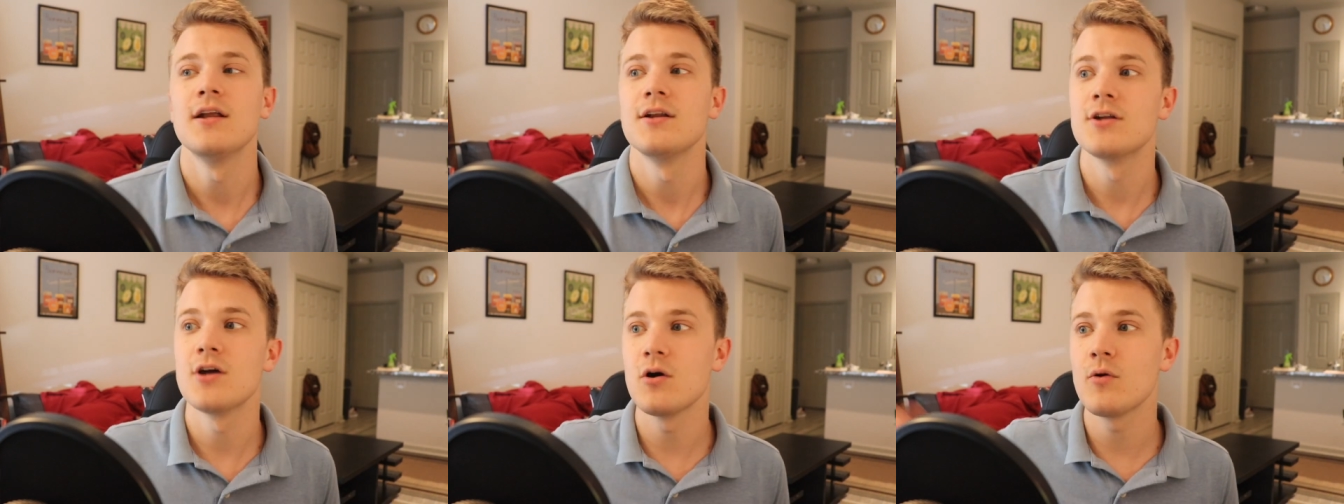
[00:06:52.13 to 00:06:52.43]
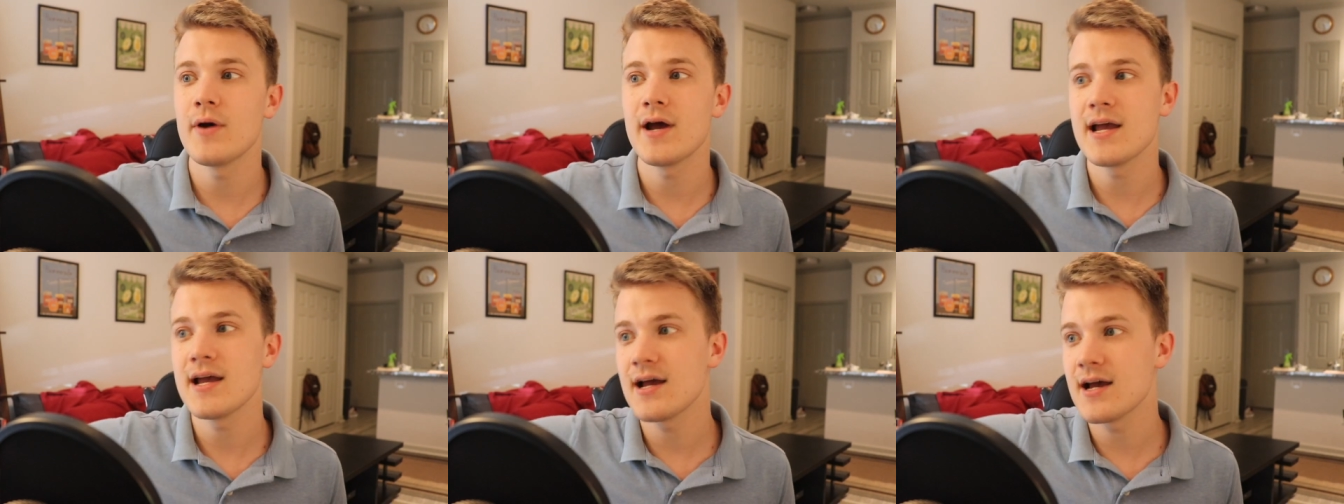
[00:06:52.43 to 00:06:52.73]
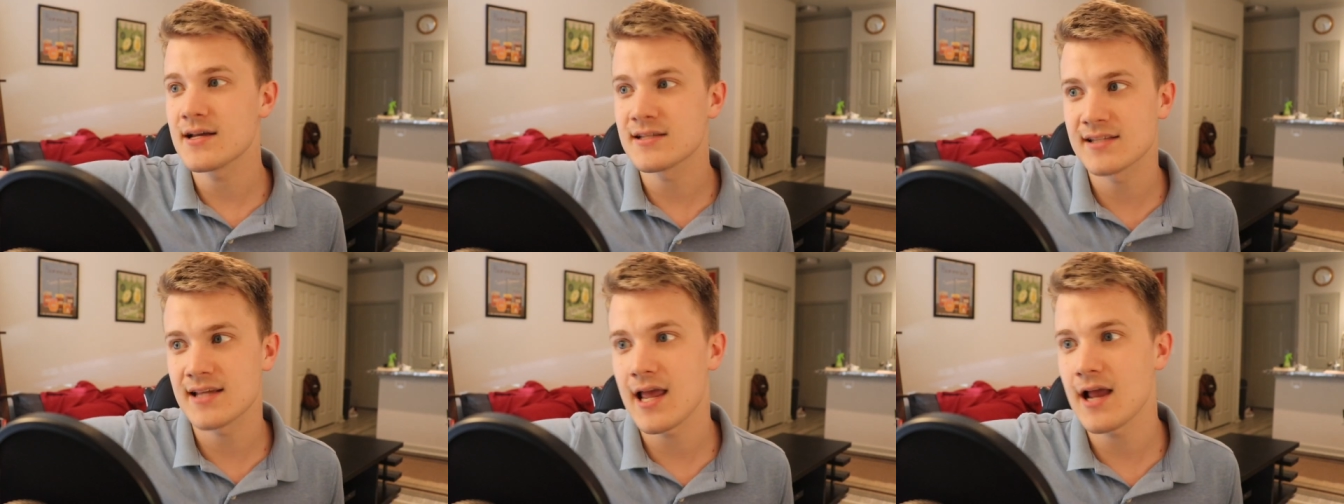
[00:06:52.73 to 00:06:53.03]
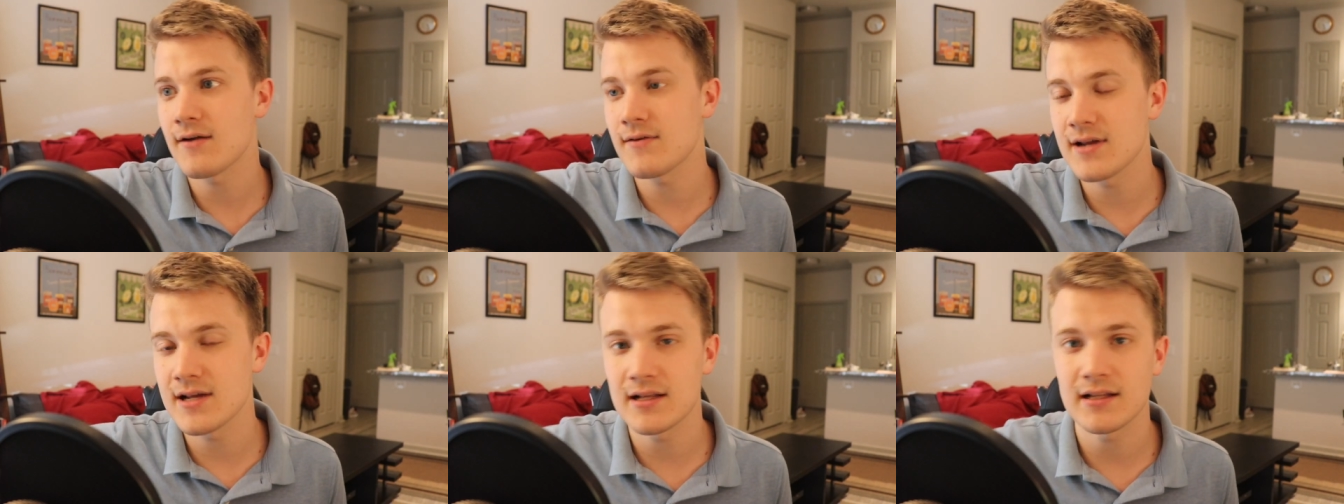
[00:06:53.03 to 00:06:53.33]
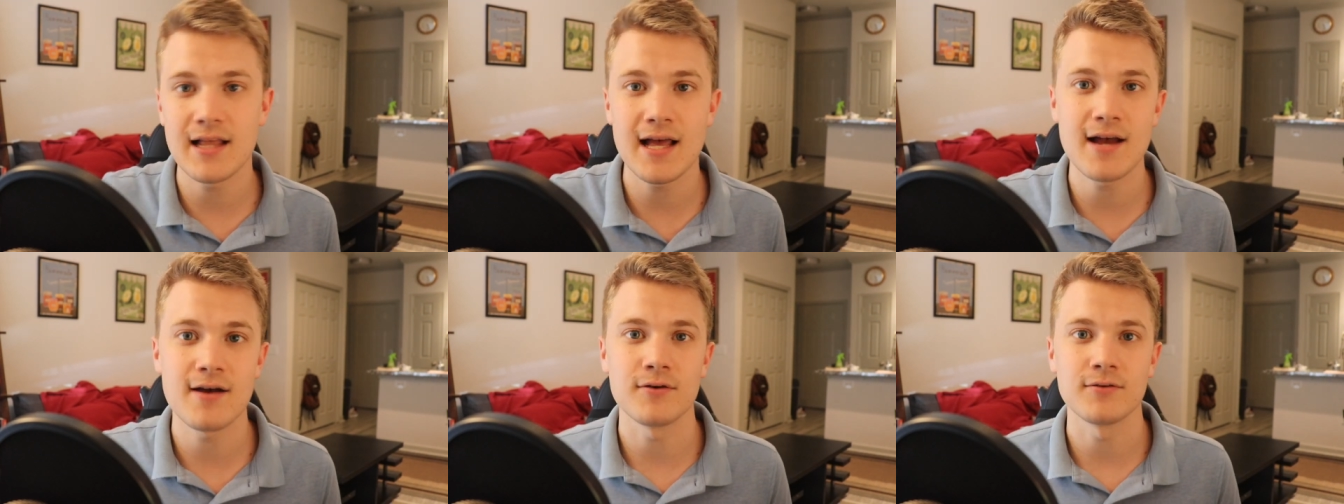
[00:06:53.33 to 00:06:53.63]
No way a scary
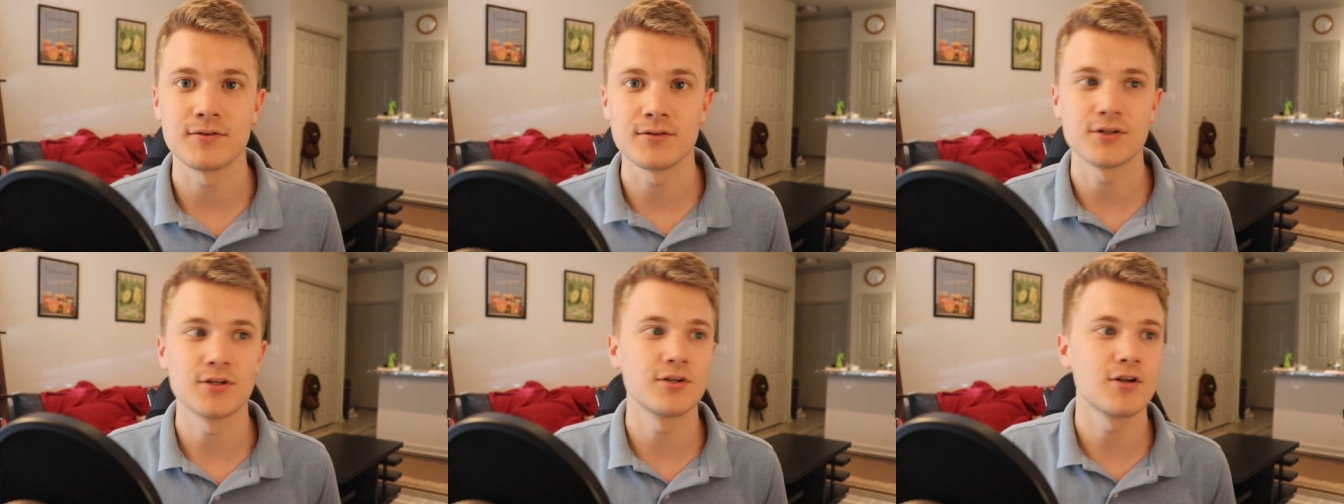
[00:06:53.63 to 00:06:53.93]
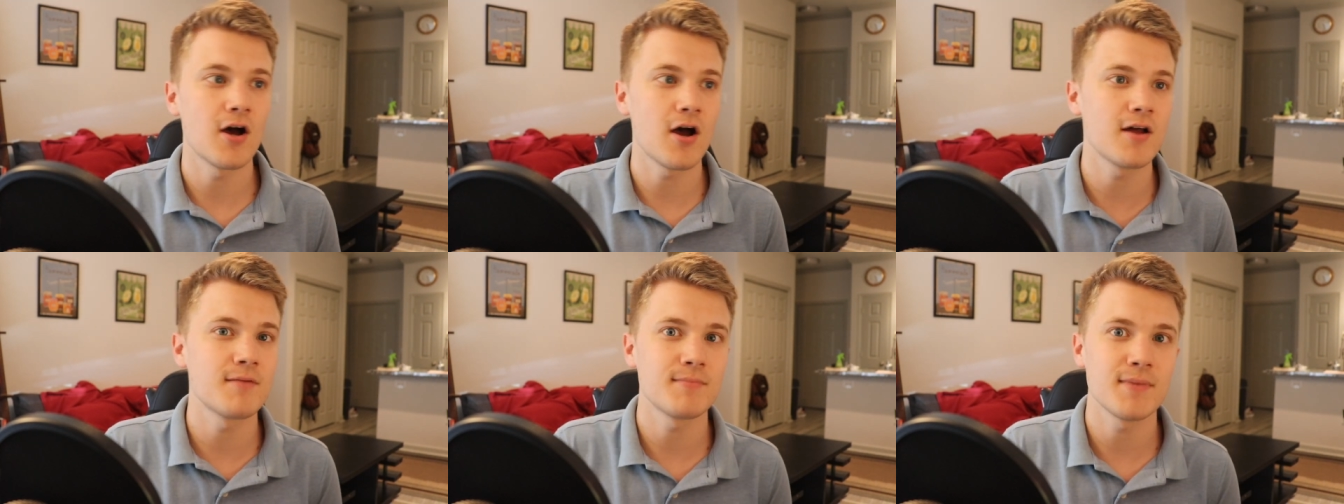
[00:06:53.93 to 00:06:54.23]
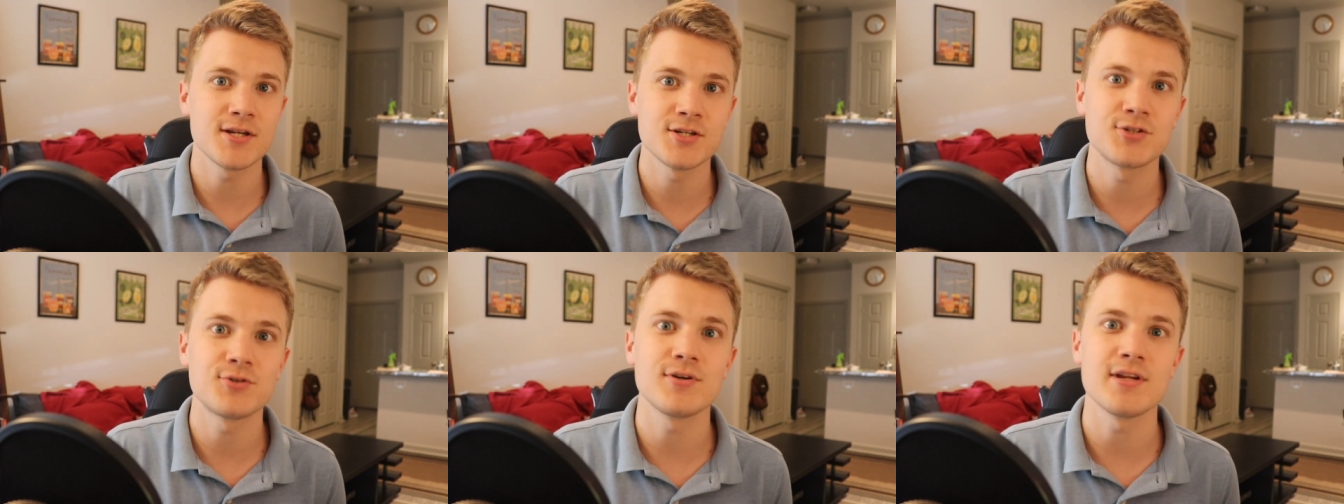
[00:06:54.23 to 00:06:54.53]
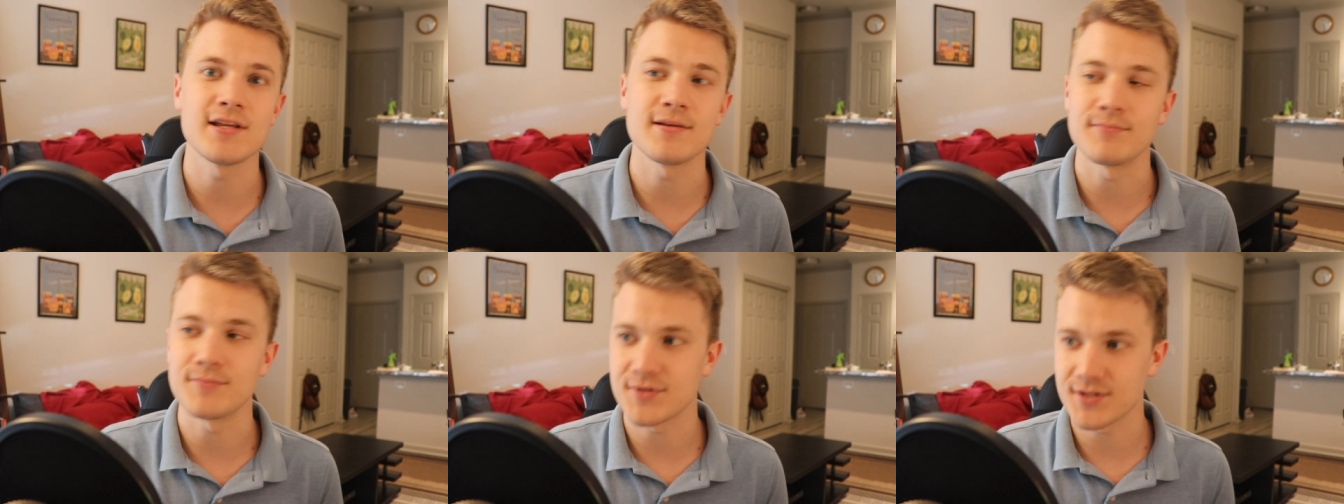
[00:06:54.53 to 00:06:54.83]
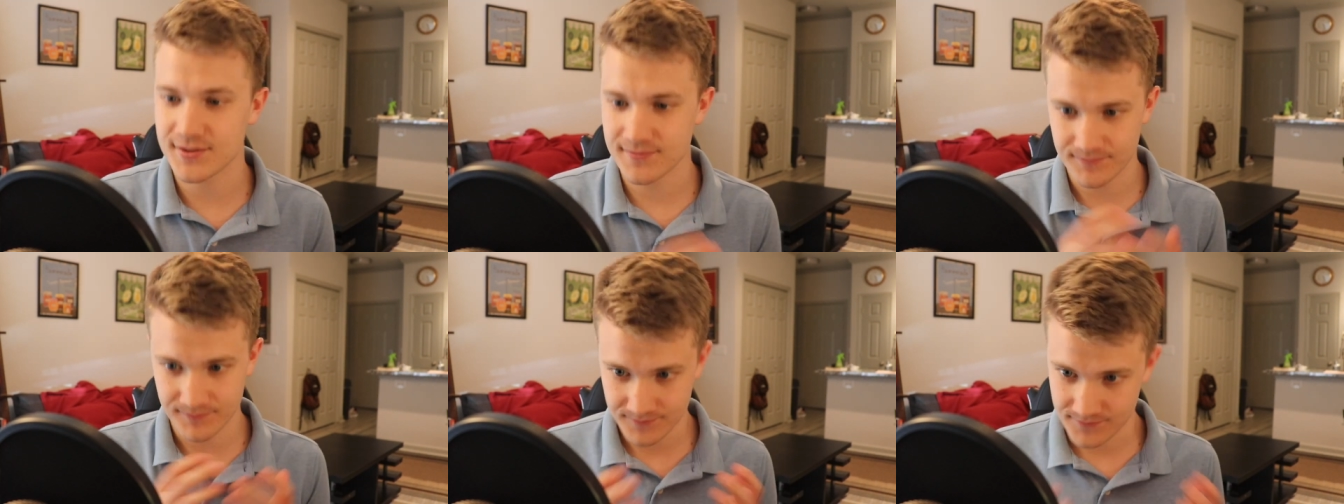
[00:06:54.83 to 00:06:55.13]
clown could haunt my
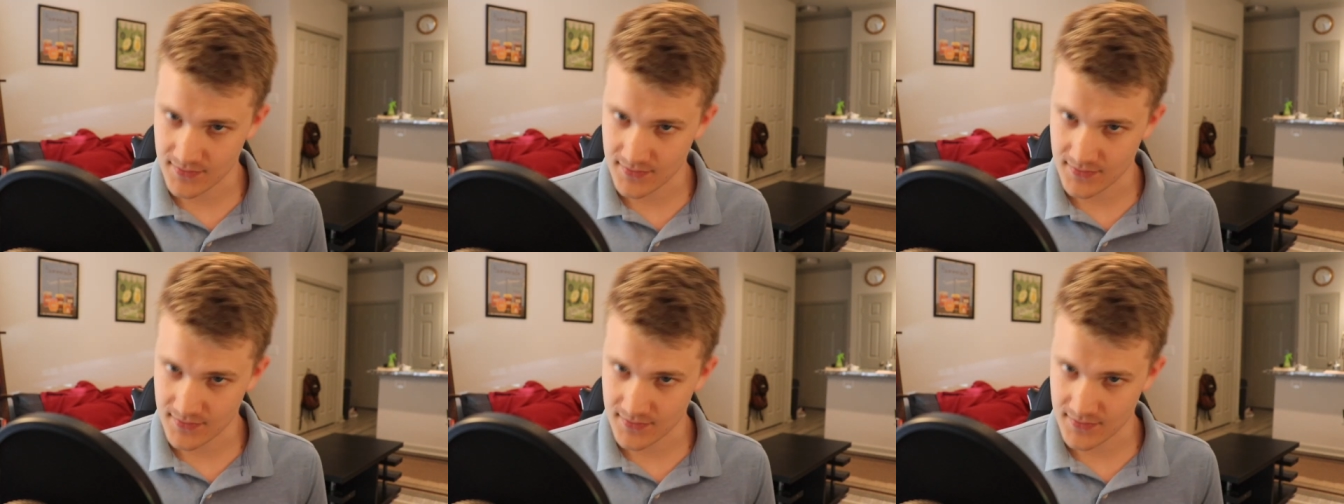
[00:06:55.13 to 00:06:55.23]
dreams.